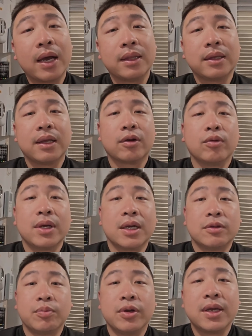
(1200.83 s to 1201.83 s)
I think Nagoya
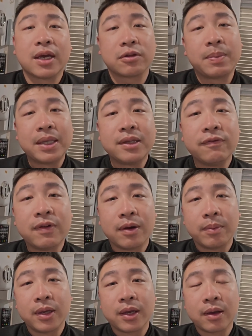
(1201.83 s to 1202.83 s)
is pretty expensive
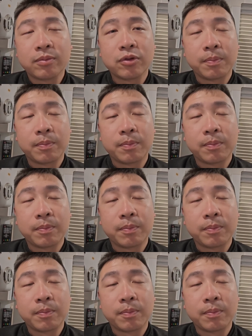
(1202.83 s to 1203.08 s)
when it comes to